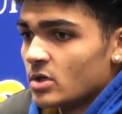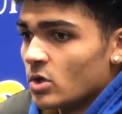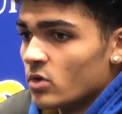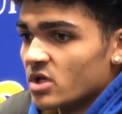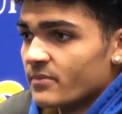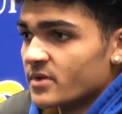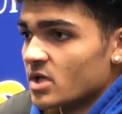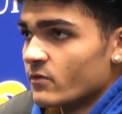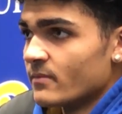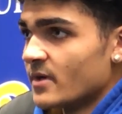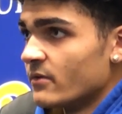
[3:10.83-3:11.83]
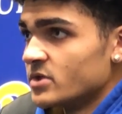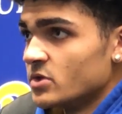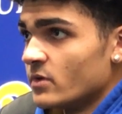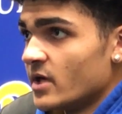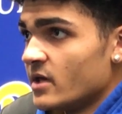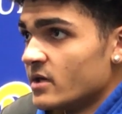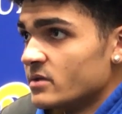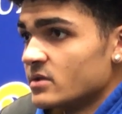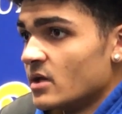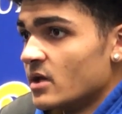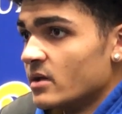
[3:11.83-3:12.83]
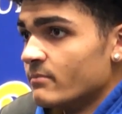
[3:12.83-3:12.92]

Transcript: going up and get a rebound with two hands, uh,